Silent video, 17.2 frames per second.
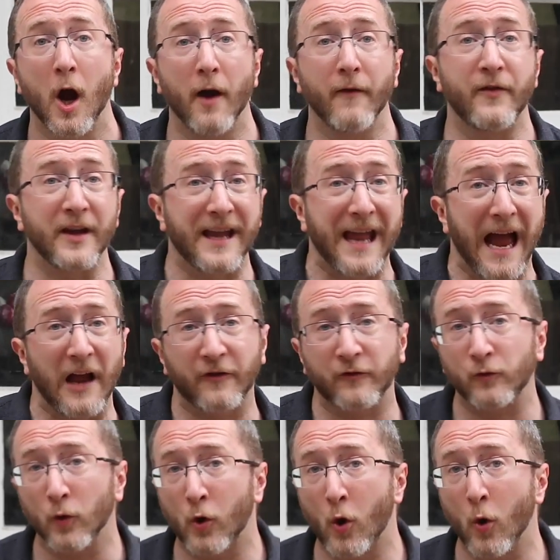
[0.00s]
of the
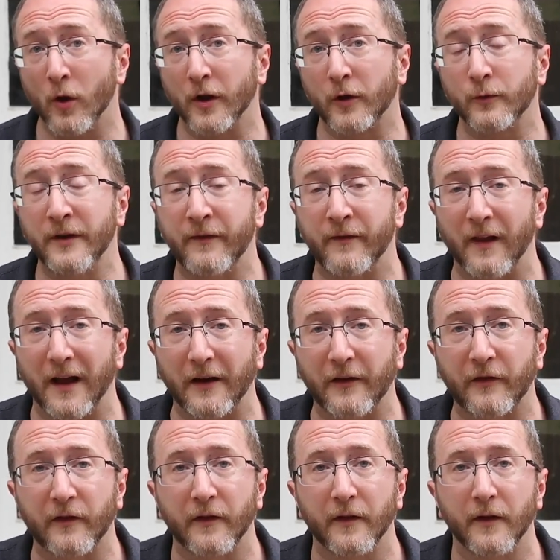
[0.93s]
gastrocolic
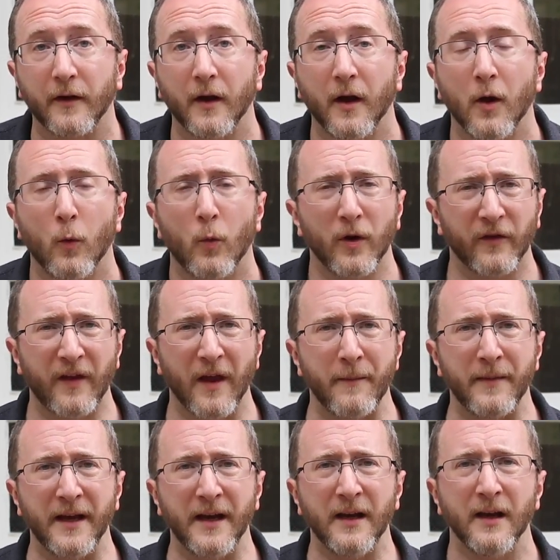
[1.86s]
reflex. What does
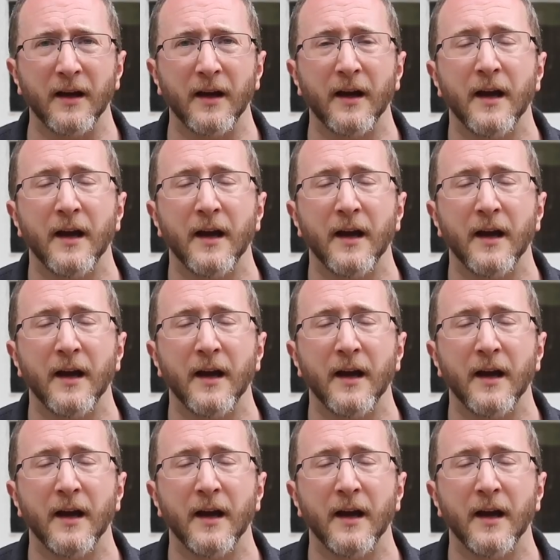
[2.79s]
that mean?